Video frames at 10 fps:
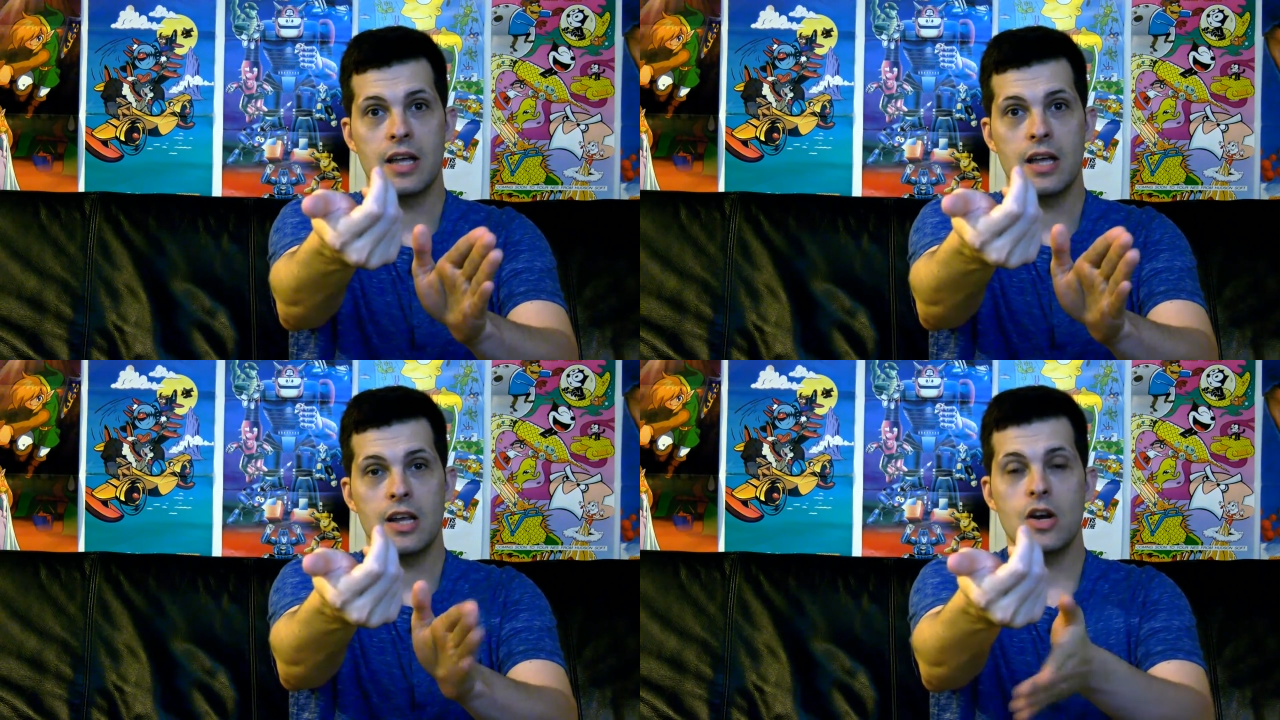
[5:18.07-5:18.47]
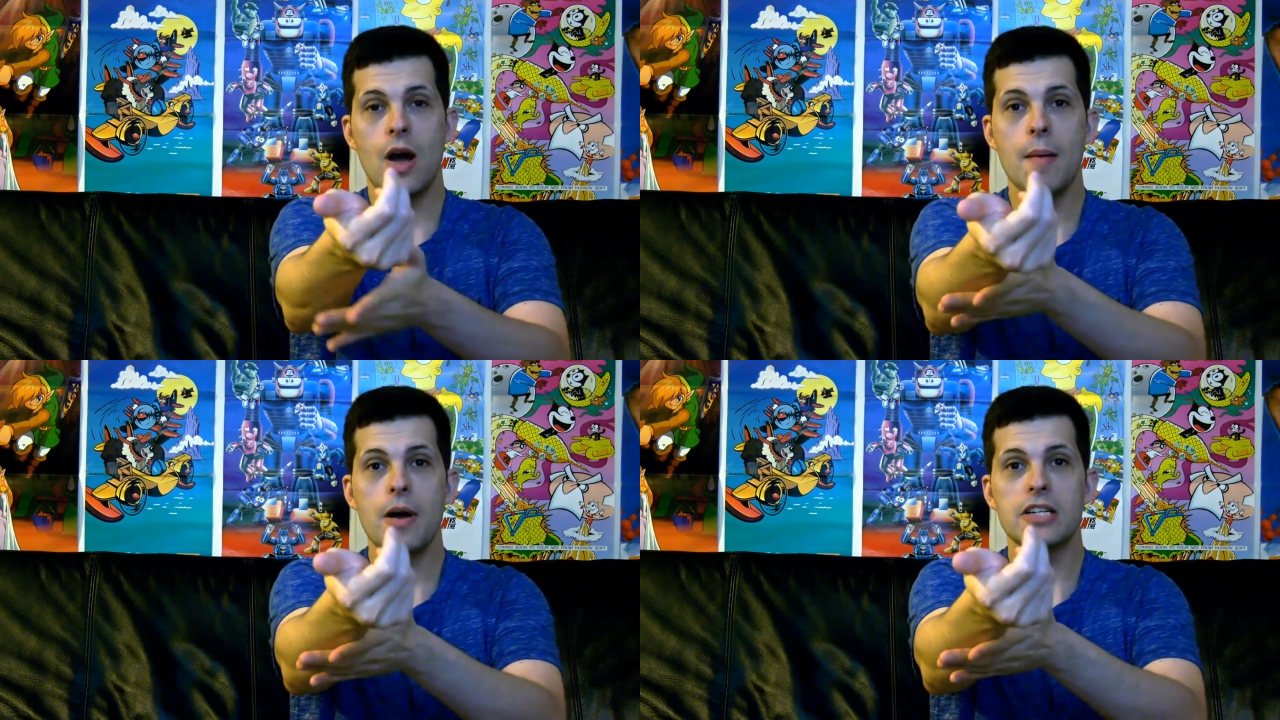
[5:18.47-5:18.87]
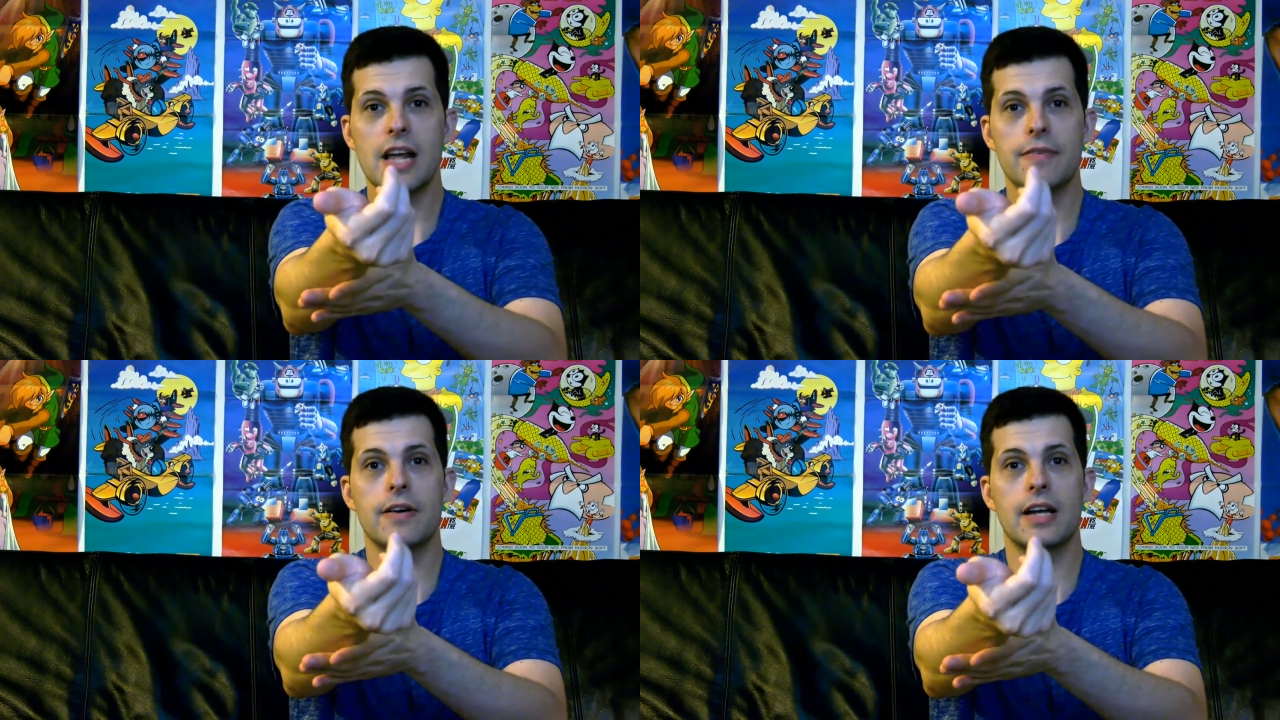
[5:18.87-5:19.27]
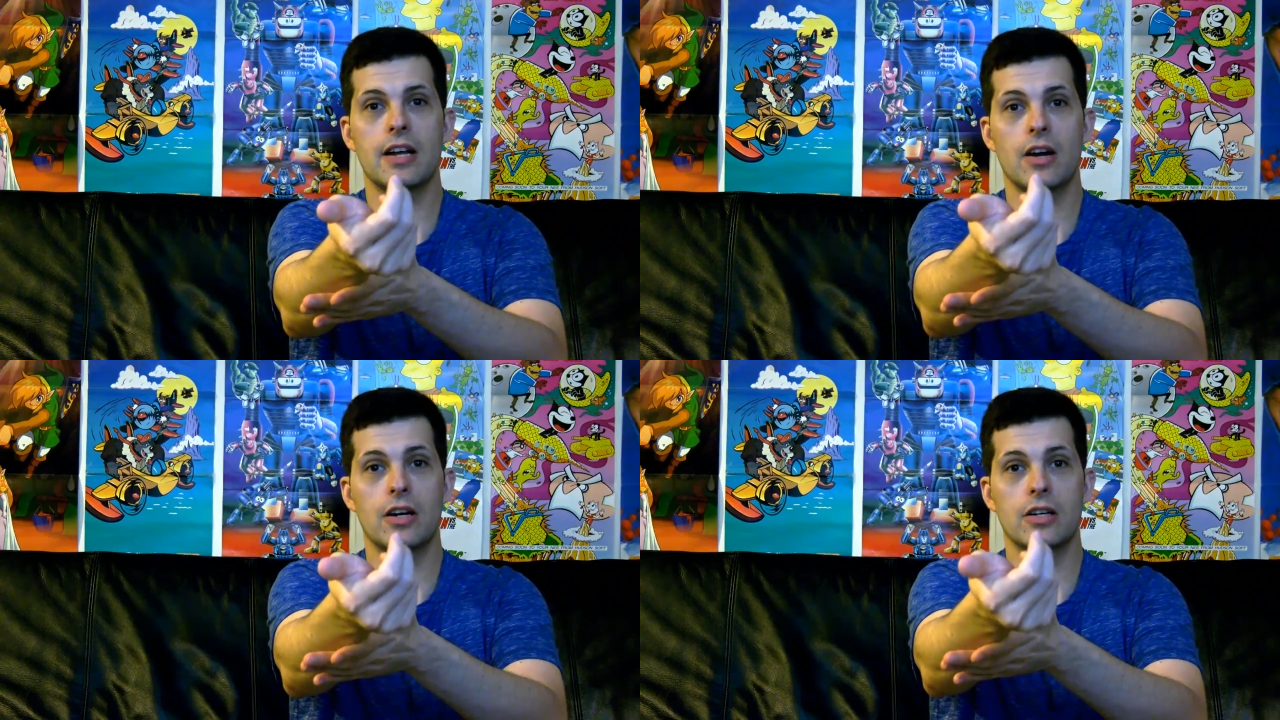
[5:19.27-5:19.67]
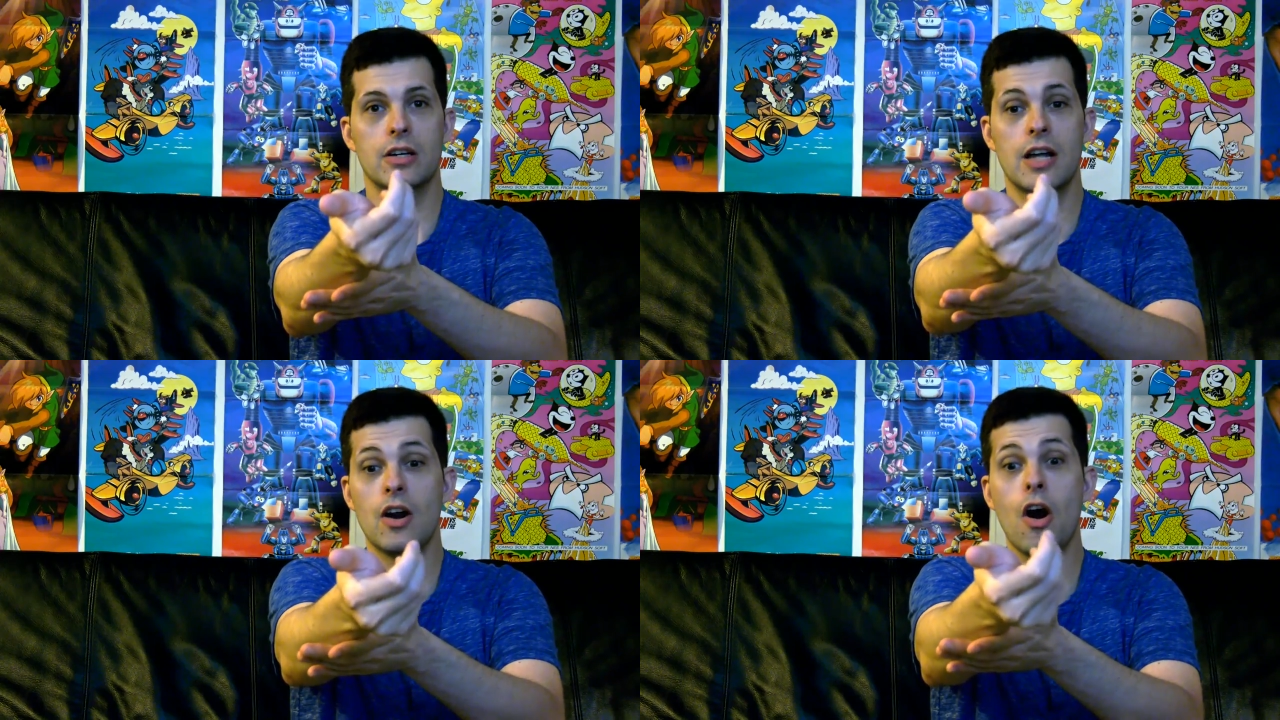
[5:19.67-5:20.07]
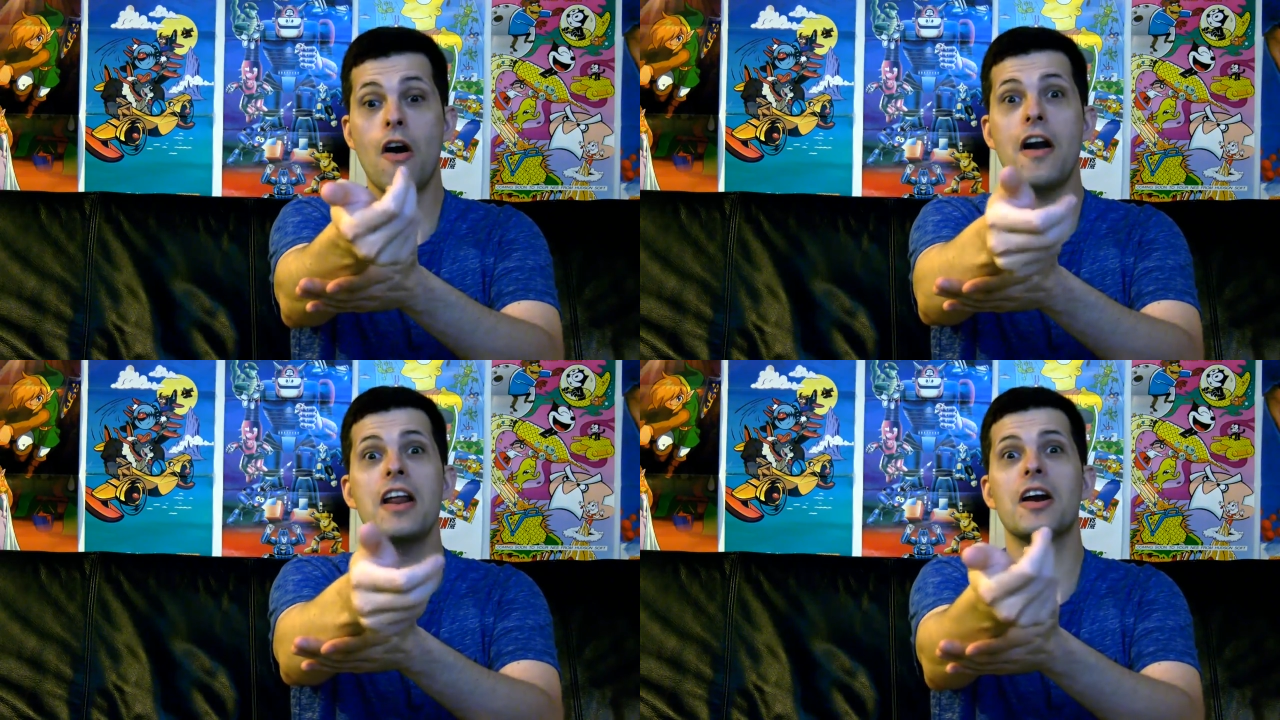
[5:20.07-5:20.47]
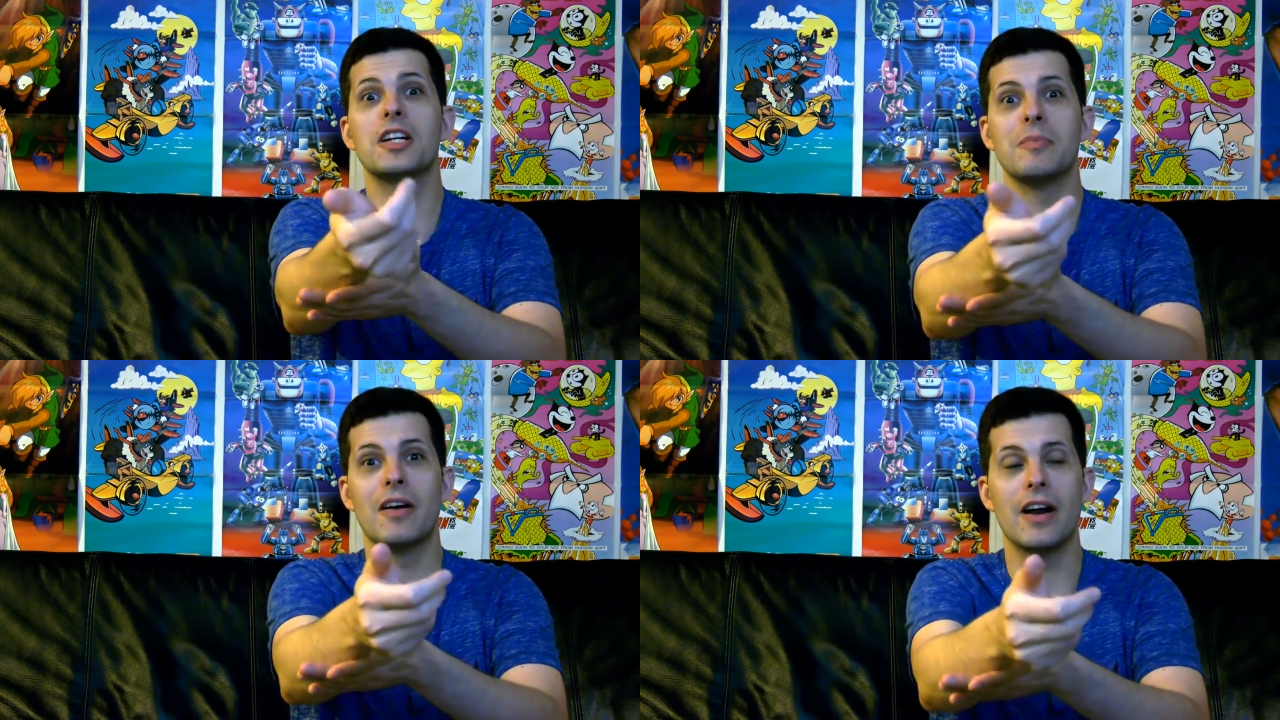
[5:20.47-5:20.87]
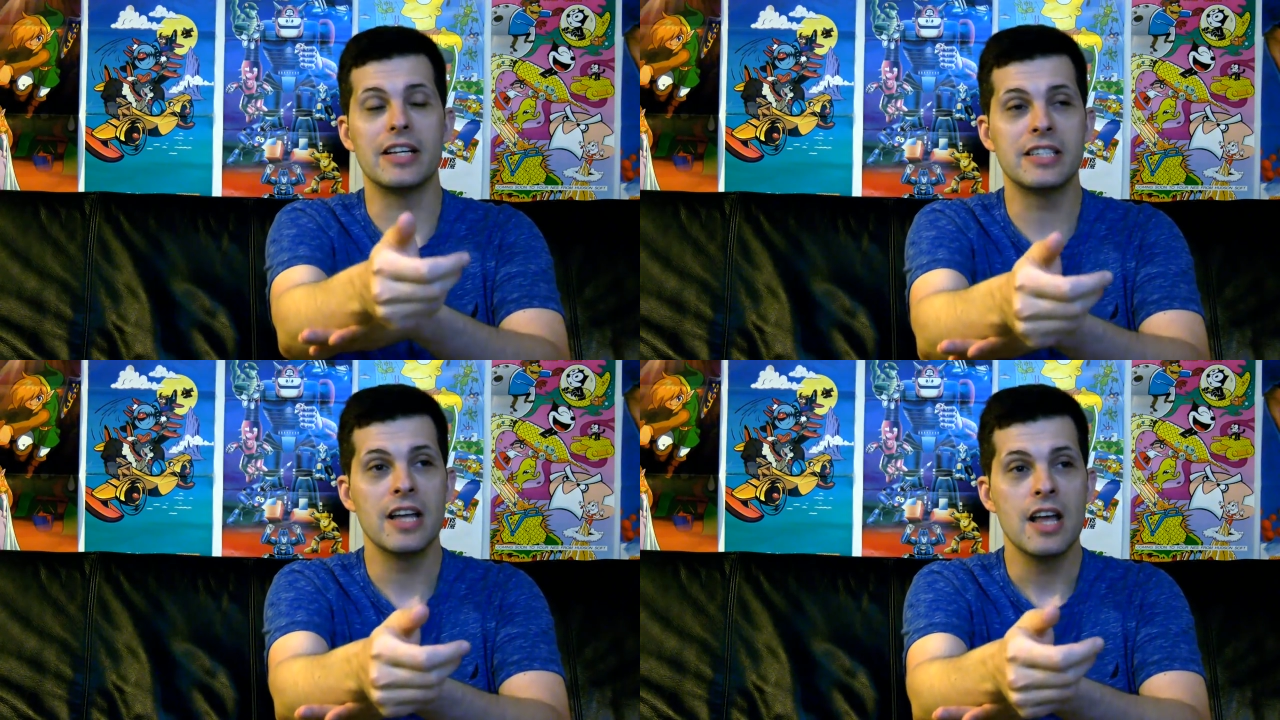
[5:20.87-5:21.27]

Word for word: you know how much that fucking hurt your, it already hurts my wrist.